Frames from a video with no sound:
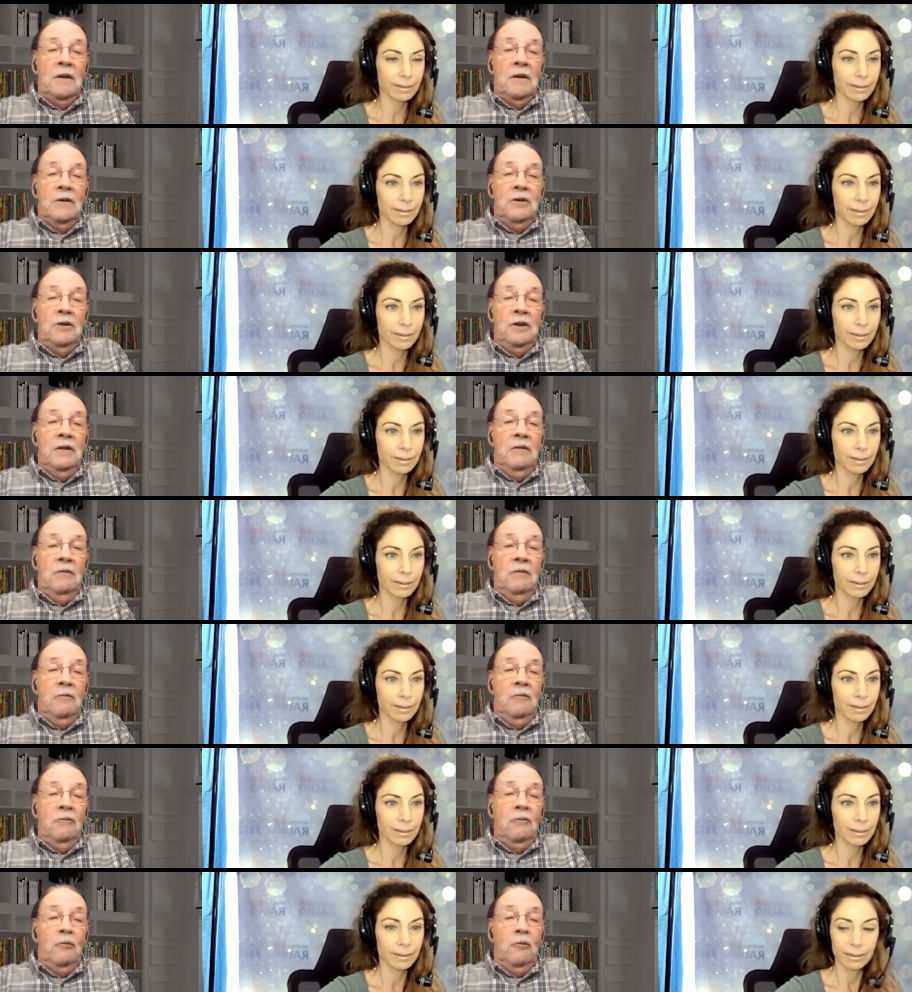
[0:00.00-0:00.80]

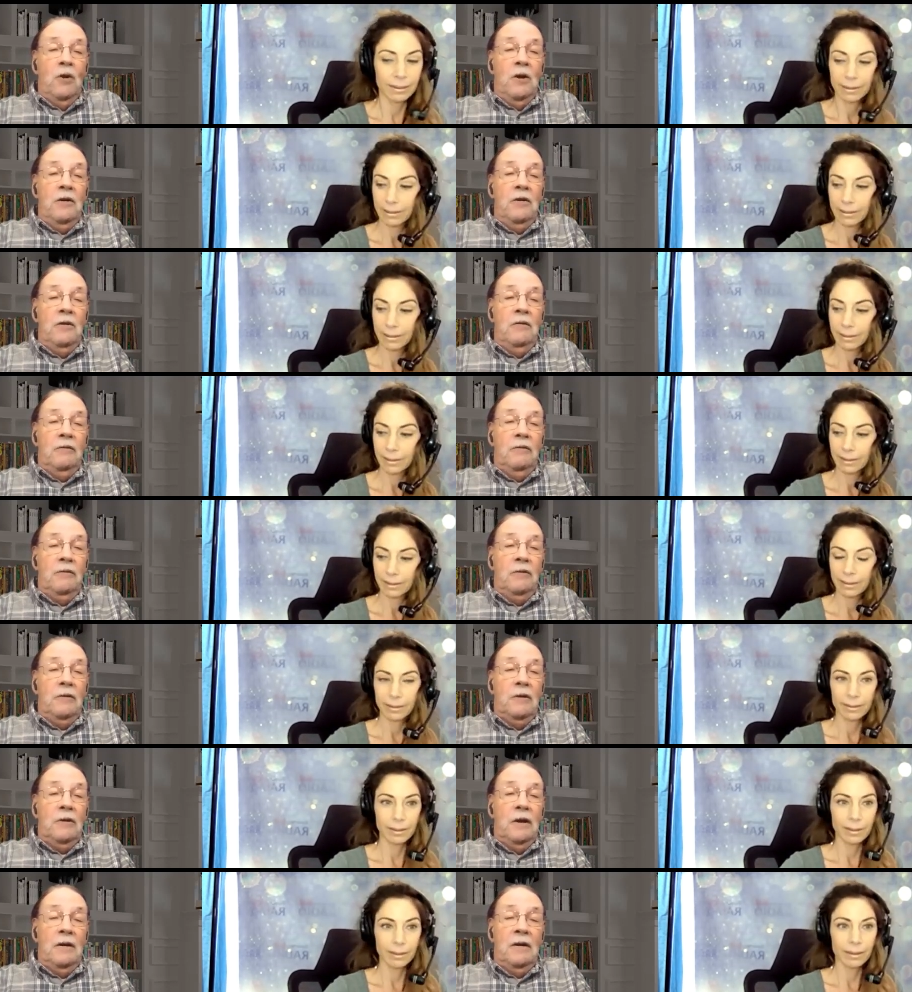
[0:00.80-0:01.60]
Speaker 1: chief runner
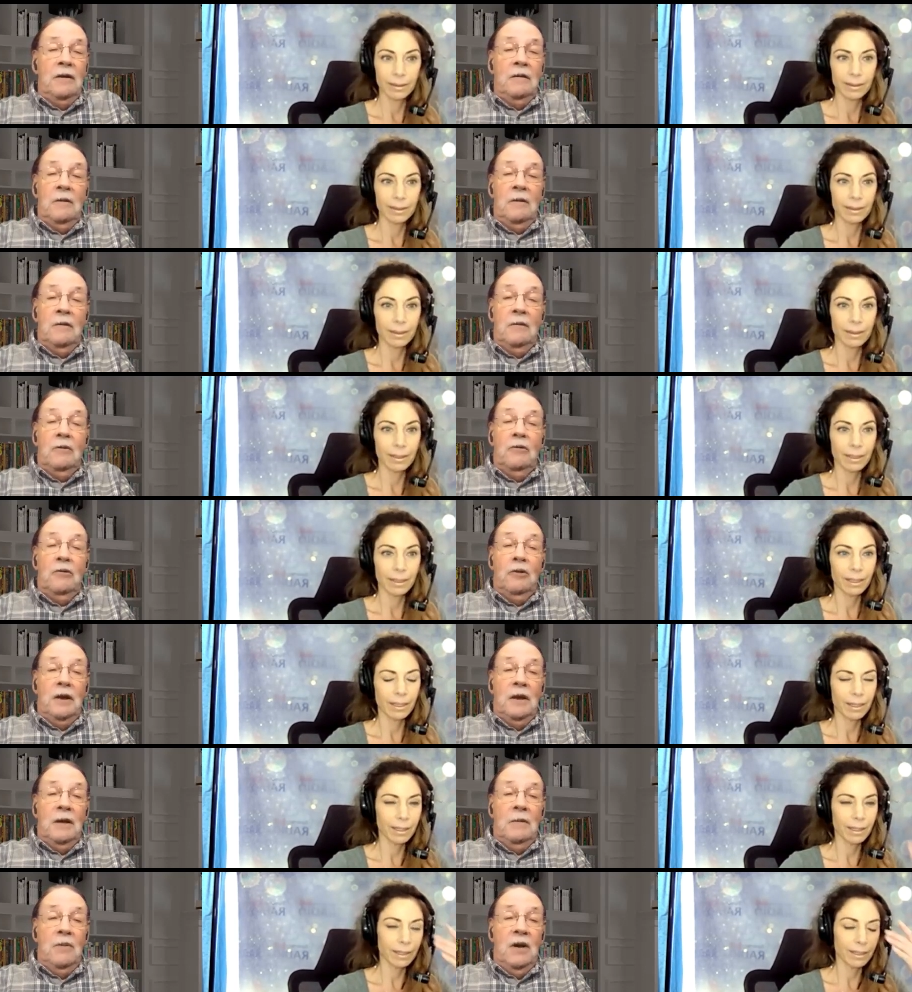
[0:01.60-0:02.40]
for uh,
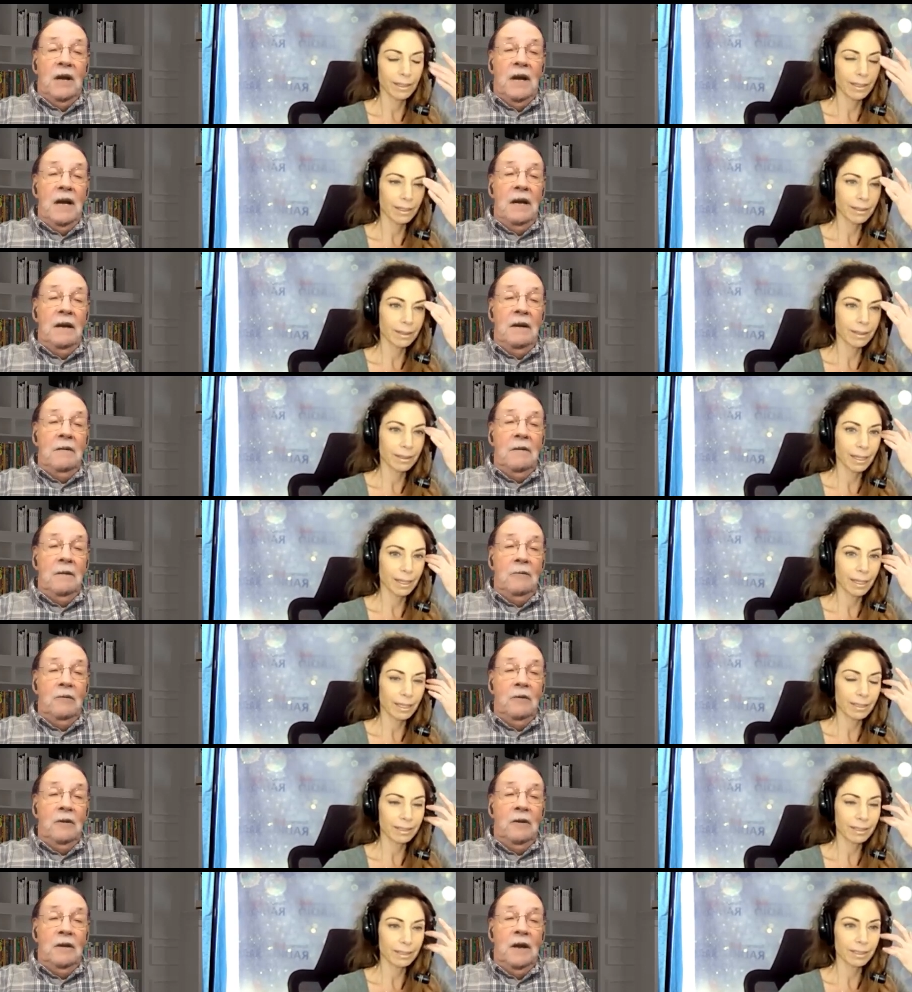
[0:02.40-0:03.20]
Looking Back
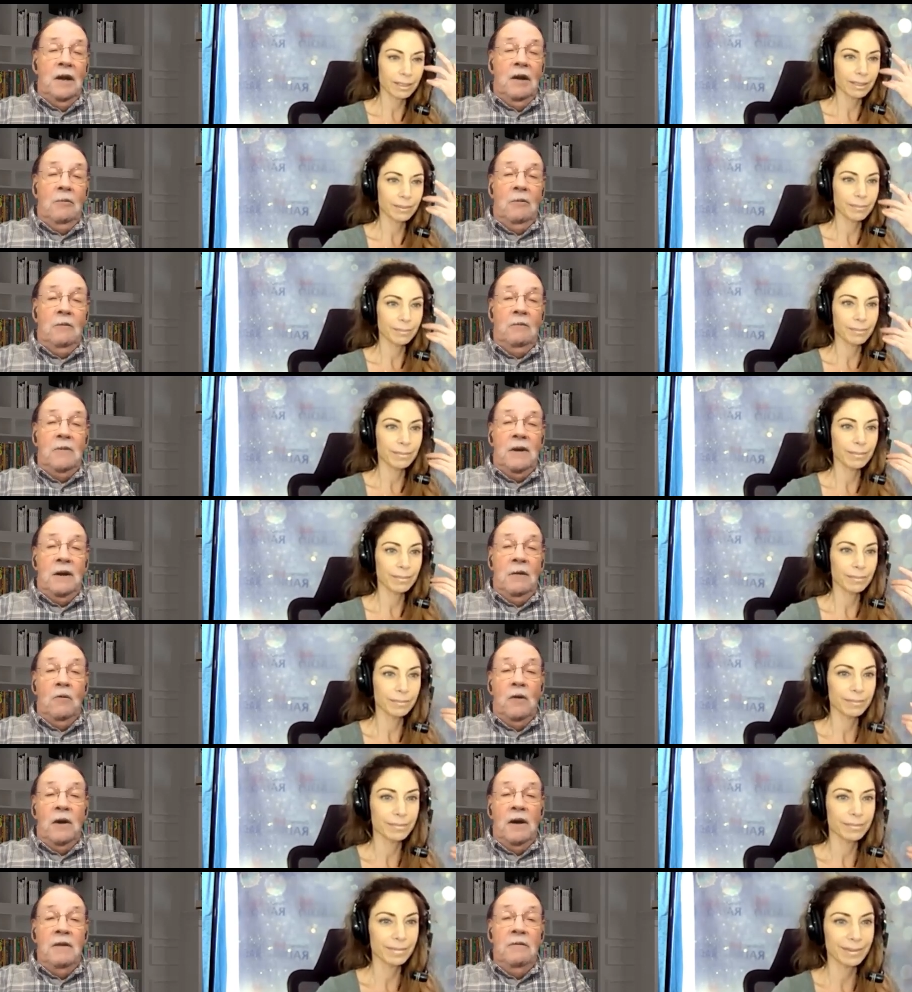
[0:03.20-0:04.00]
with the help of my
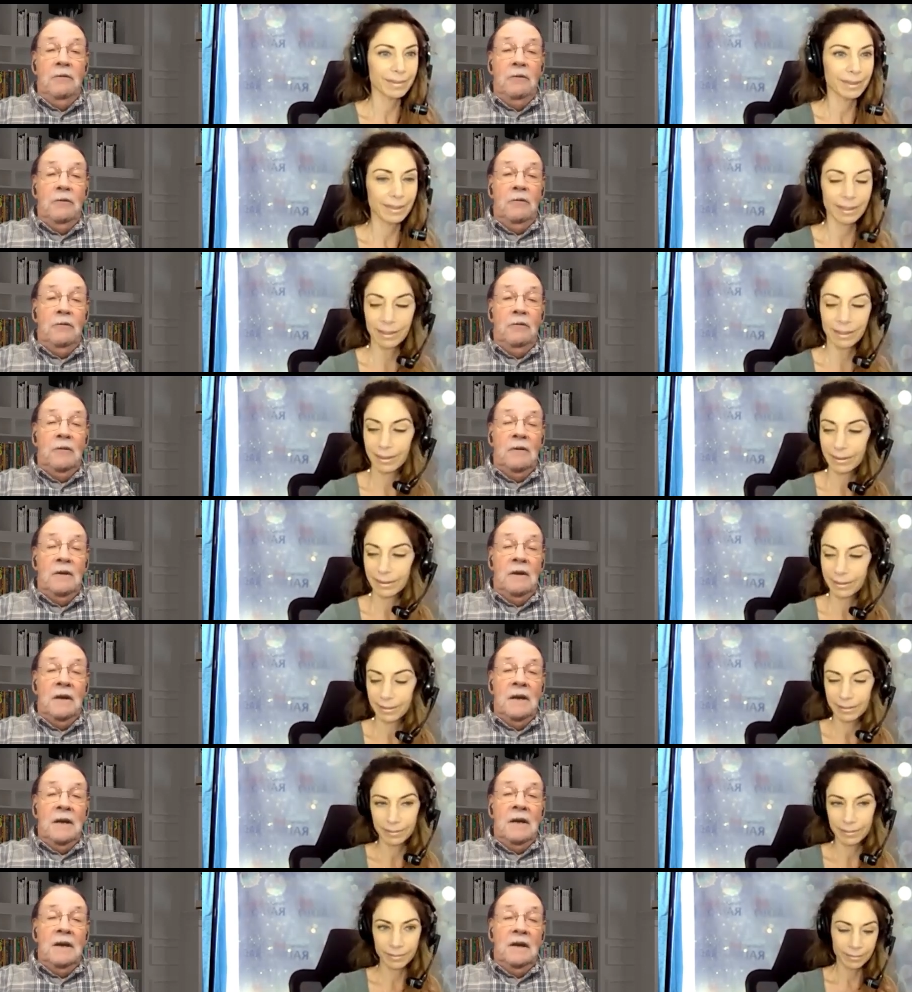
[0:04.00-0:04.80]
wife, who
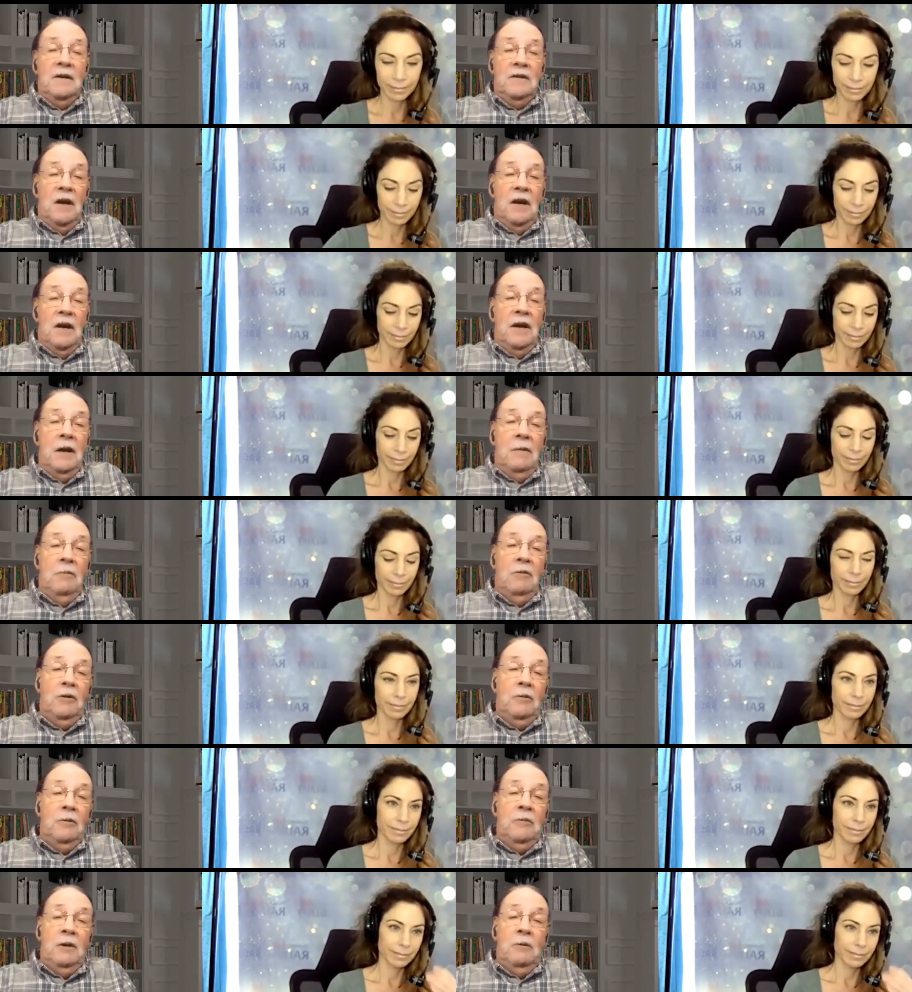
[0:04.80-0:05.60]
is
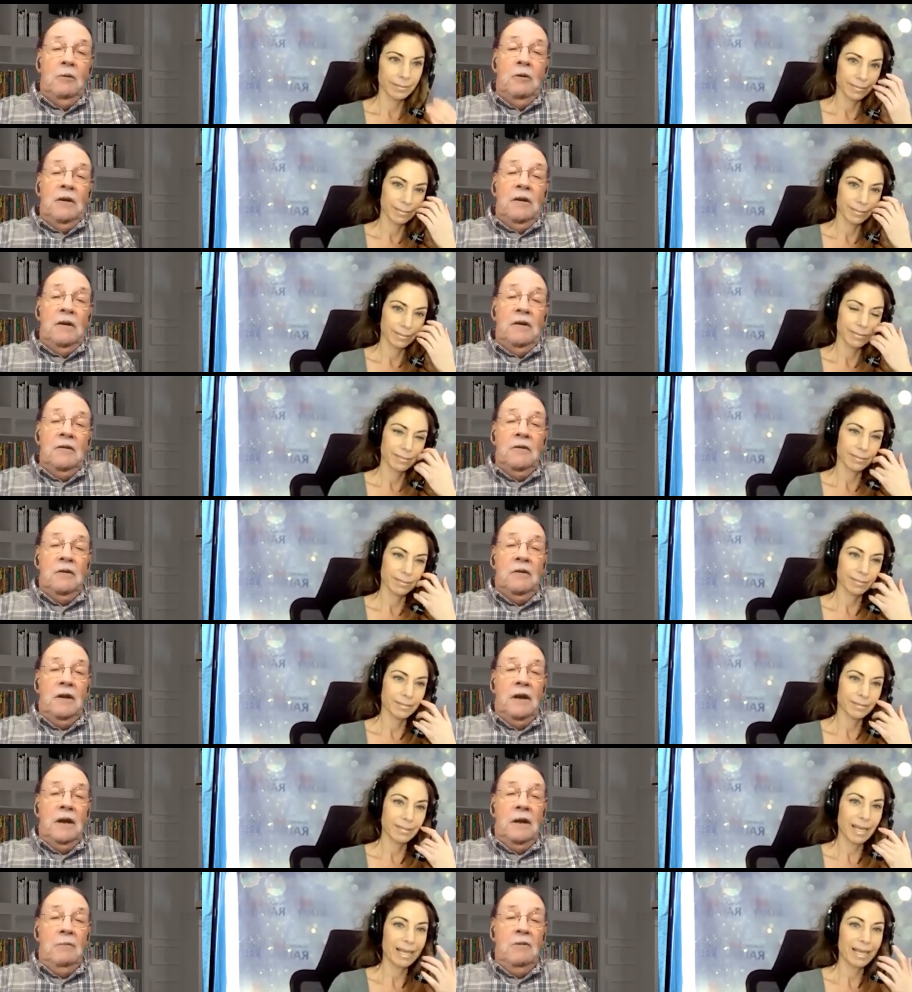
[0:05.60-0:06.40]
unable to be with us
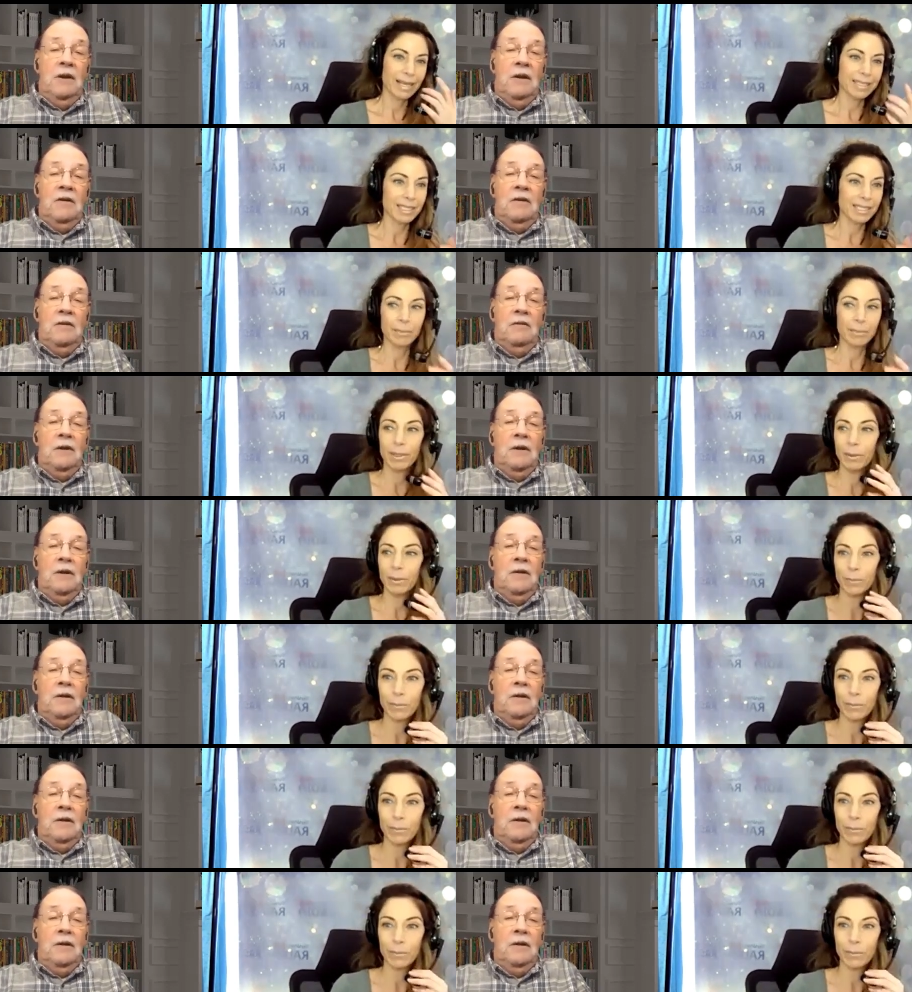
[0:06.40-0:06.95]
today. Yes, and we